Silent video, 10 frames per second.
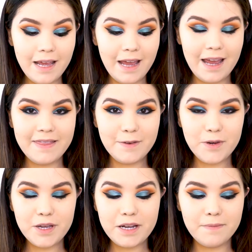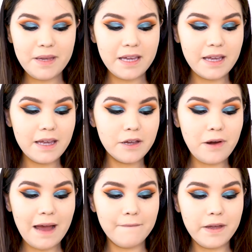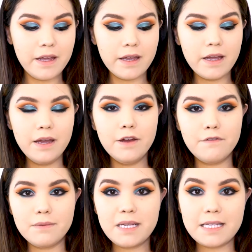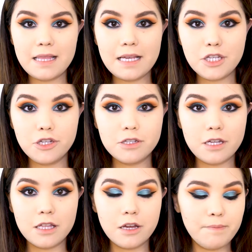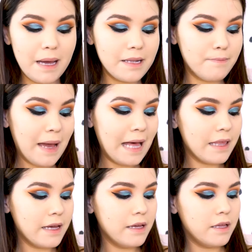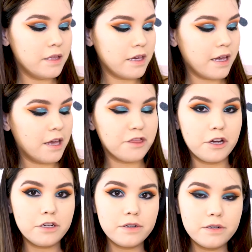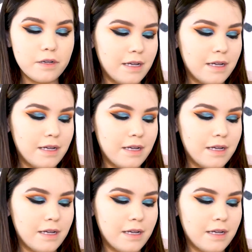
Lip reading: And then we're gonna be grabbing from the Celestial Thunder palette the Eternal